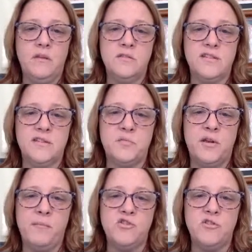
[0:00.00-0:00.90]
So that's
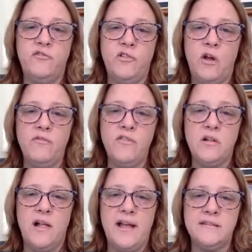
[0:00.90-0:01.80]
pretty much the flow of the
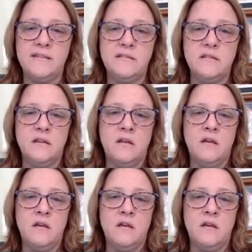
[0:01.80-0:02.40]
class.